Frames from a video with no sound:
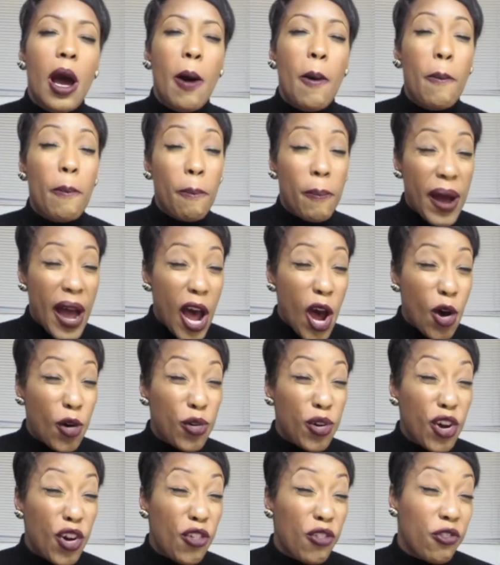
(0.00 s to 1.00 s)

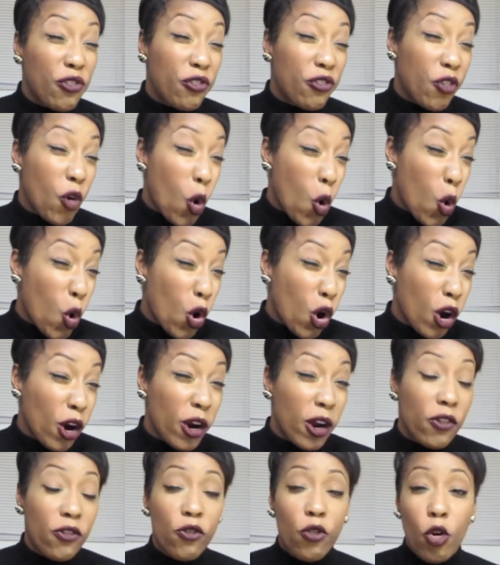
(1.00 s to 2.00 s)
about a
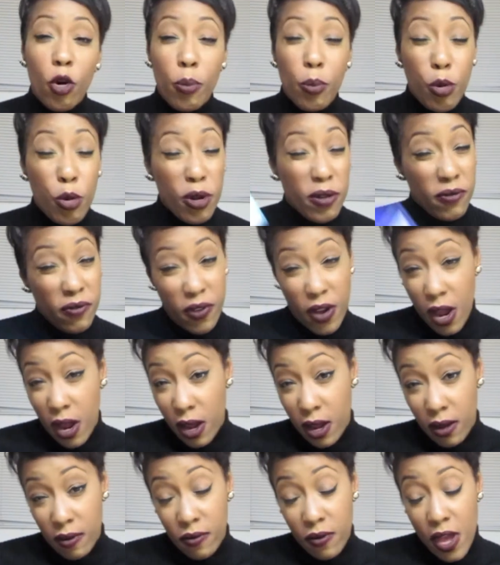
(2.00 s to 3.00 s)
4, a
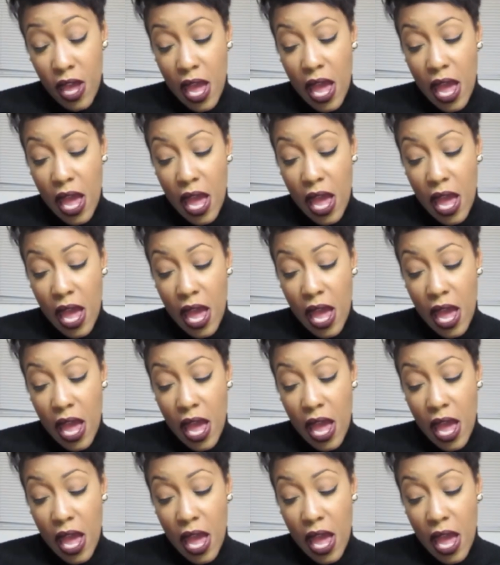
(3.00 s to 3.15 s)
4.5.